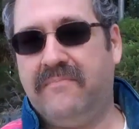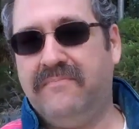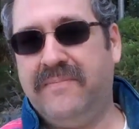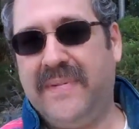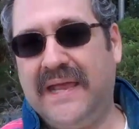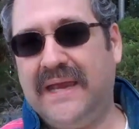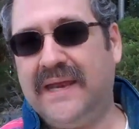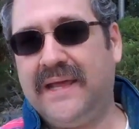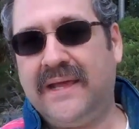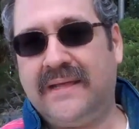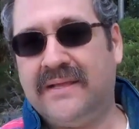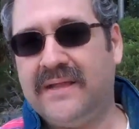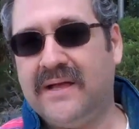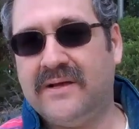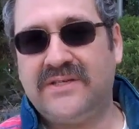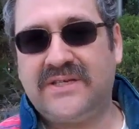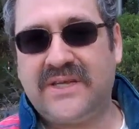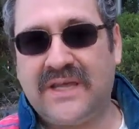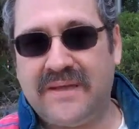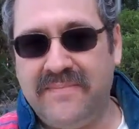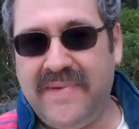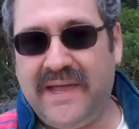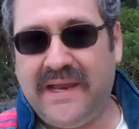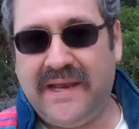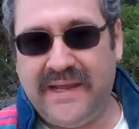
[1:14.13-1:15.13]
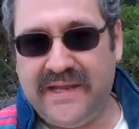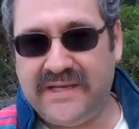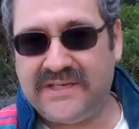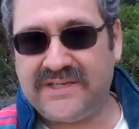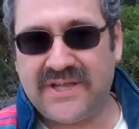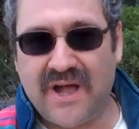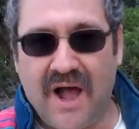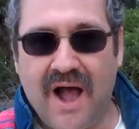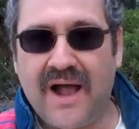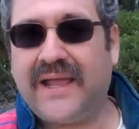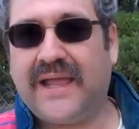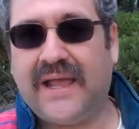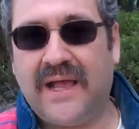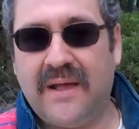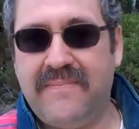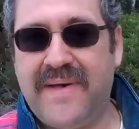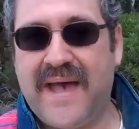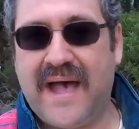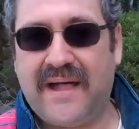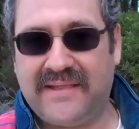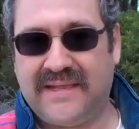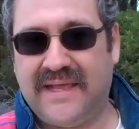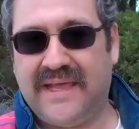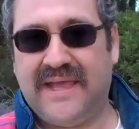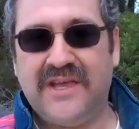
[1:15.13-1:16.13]
meeting in those committees, talking
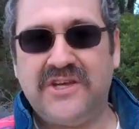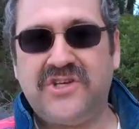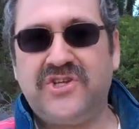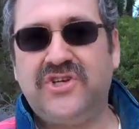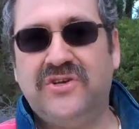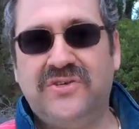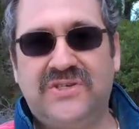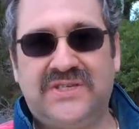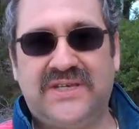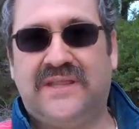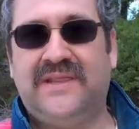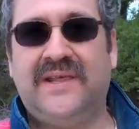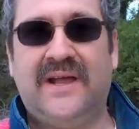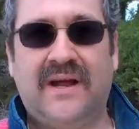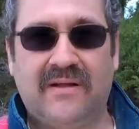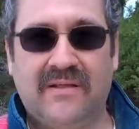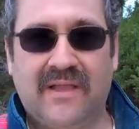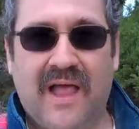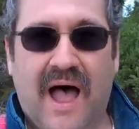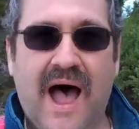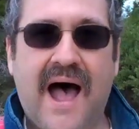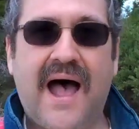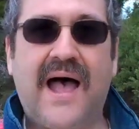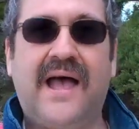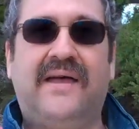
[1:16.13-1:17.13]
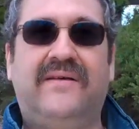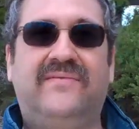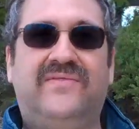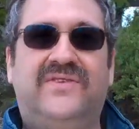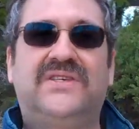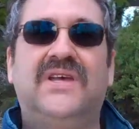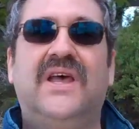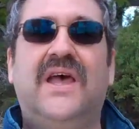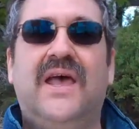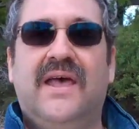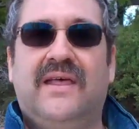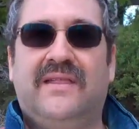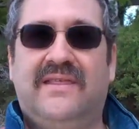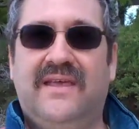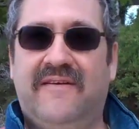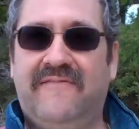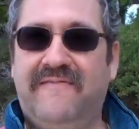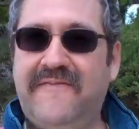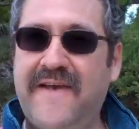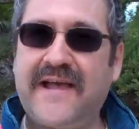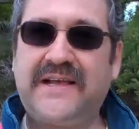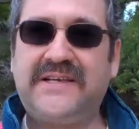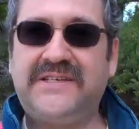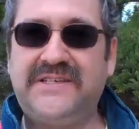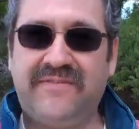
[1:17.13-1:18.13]
about the issues in their lives, the
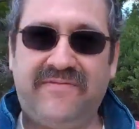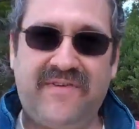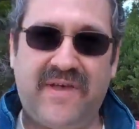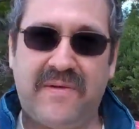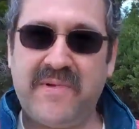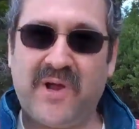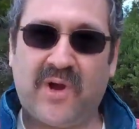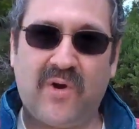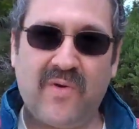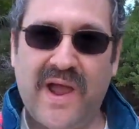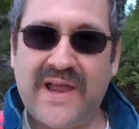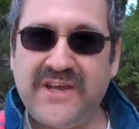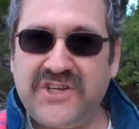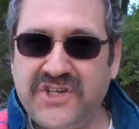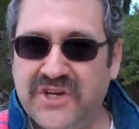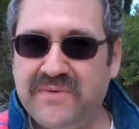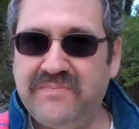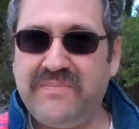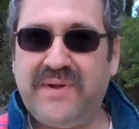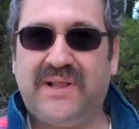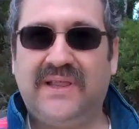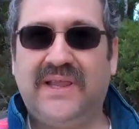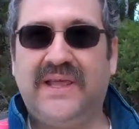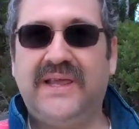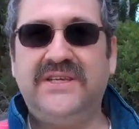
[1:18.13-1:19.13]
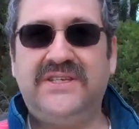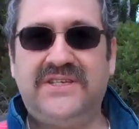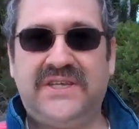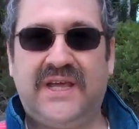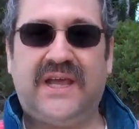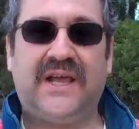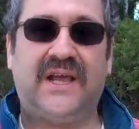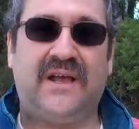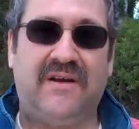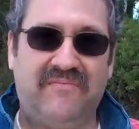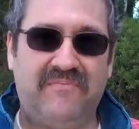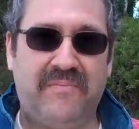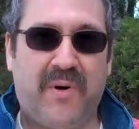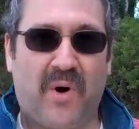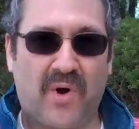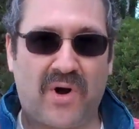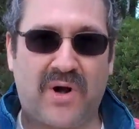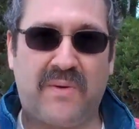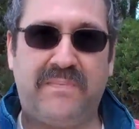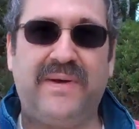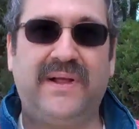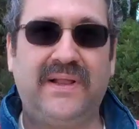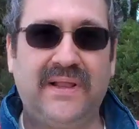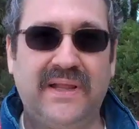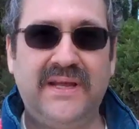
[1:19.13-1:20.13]
effects of immigration policing, of
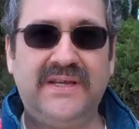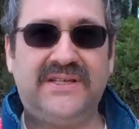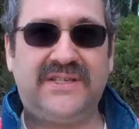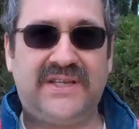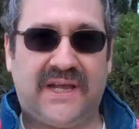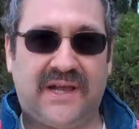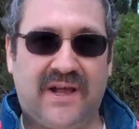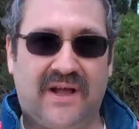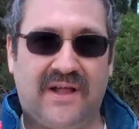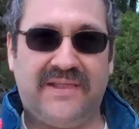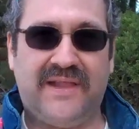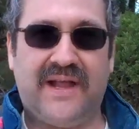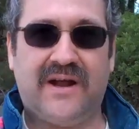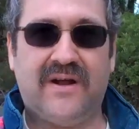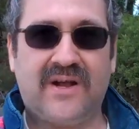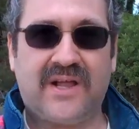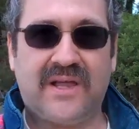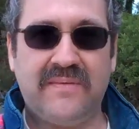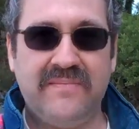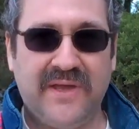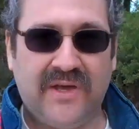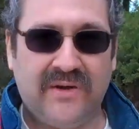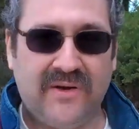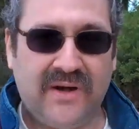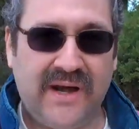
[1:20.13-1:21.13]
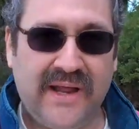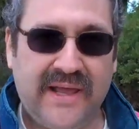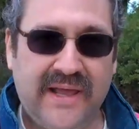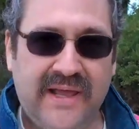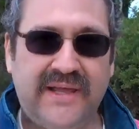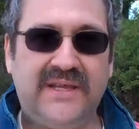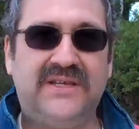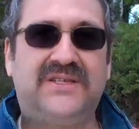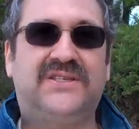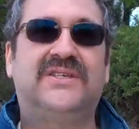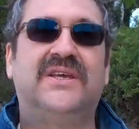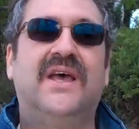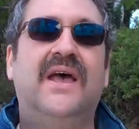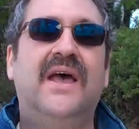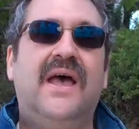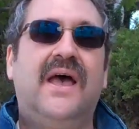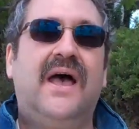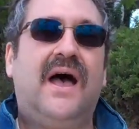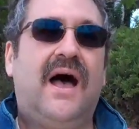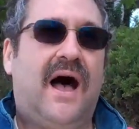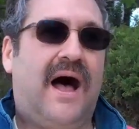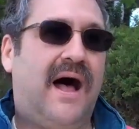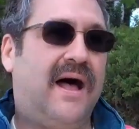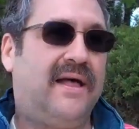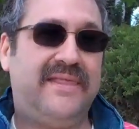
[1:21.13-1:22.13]
border policing on their communities,
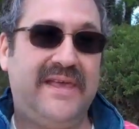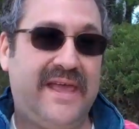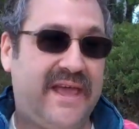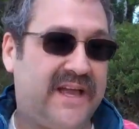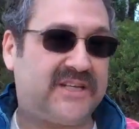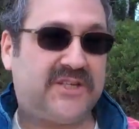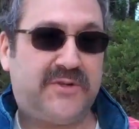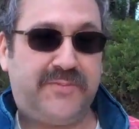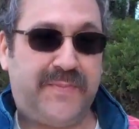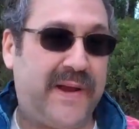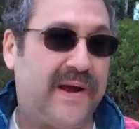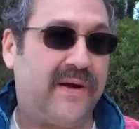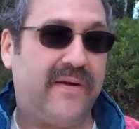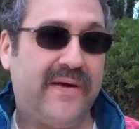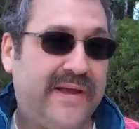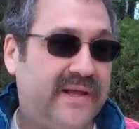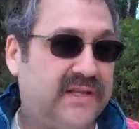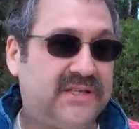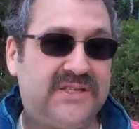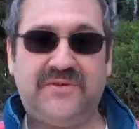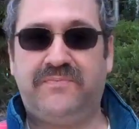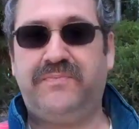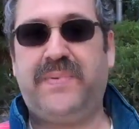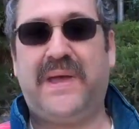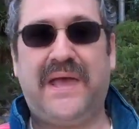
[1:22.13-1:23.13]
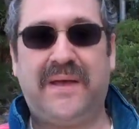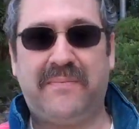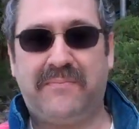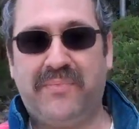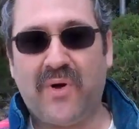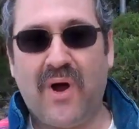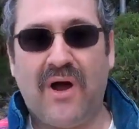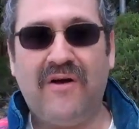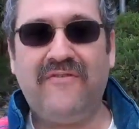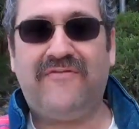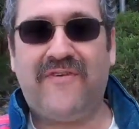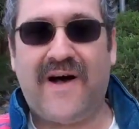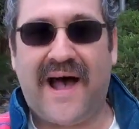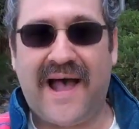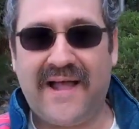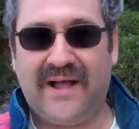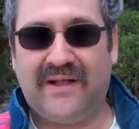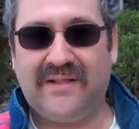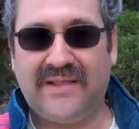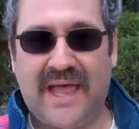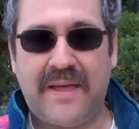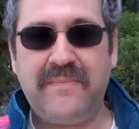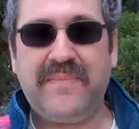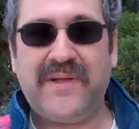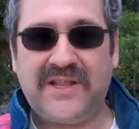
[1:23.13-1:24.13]
the experience of being
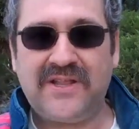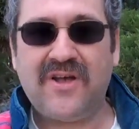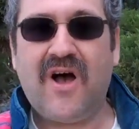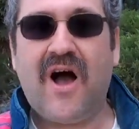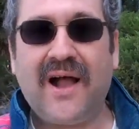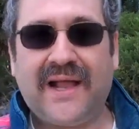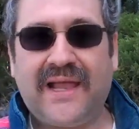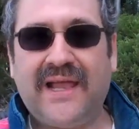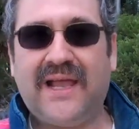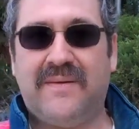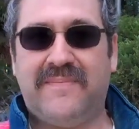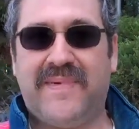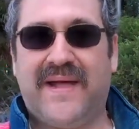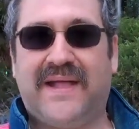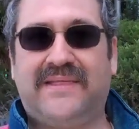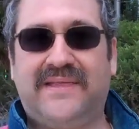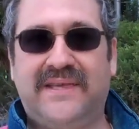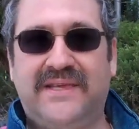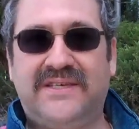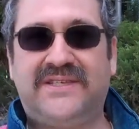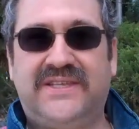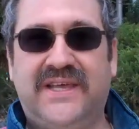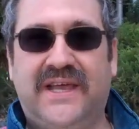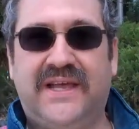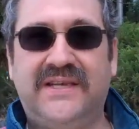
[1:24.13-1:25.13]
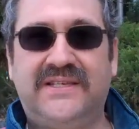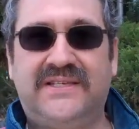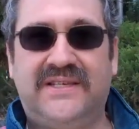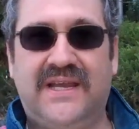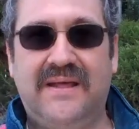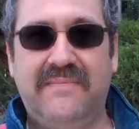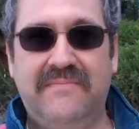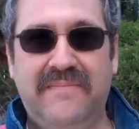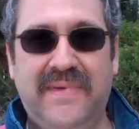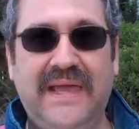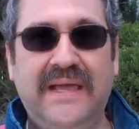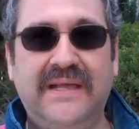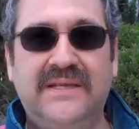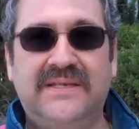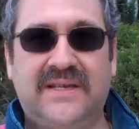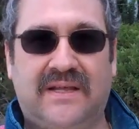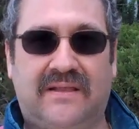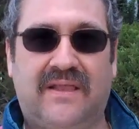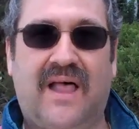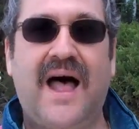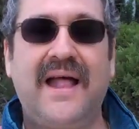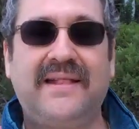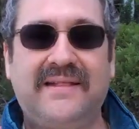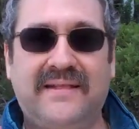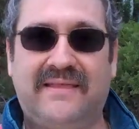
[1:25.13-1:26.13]
profiled. They've been talking about these things, and it means a
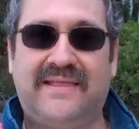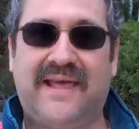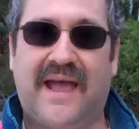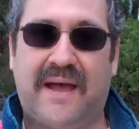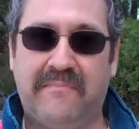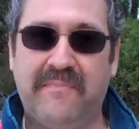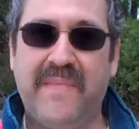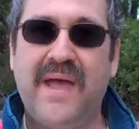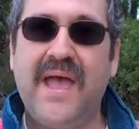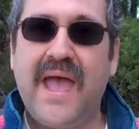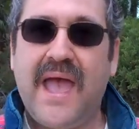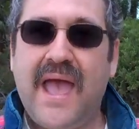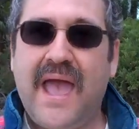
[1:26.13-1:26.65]
lot to them.